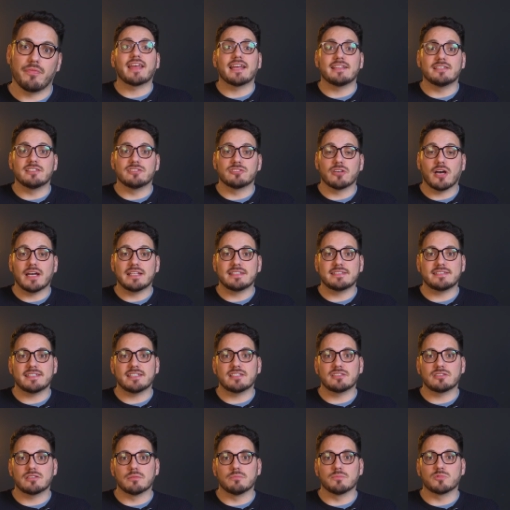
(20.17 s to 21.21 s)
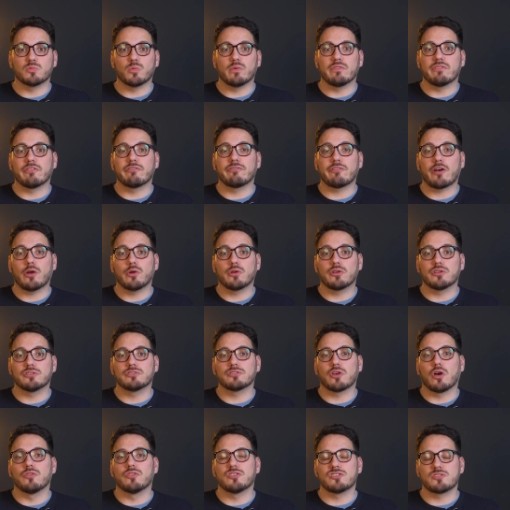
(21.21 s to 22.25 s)
They design systems with a
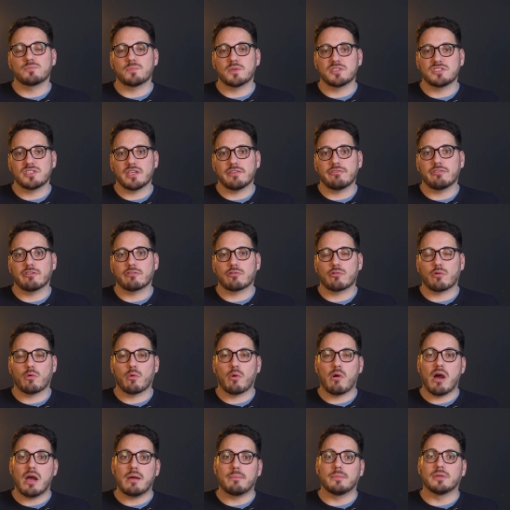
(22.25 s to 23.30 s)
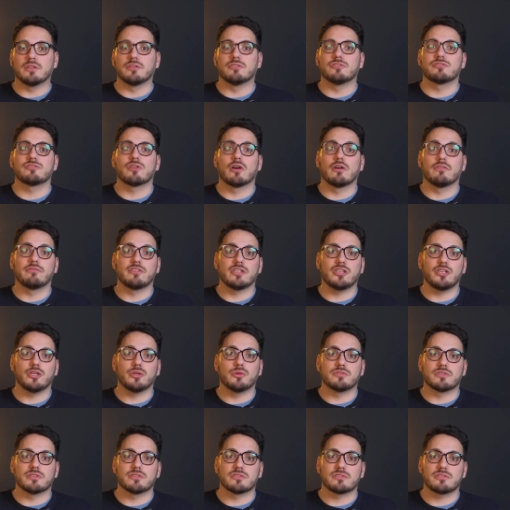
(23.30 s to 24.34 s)
focus on the specific requirements of the
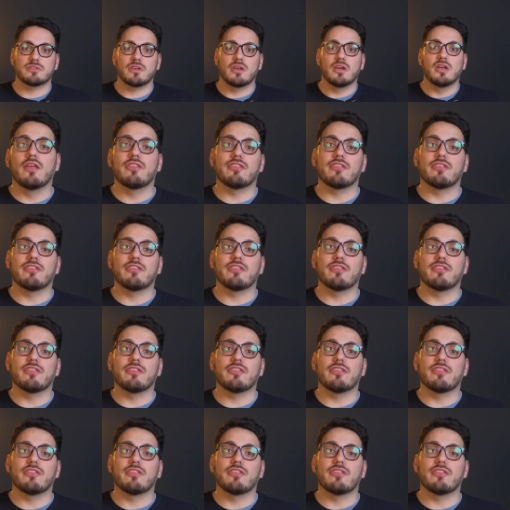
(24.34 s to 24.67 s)
users.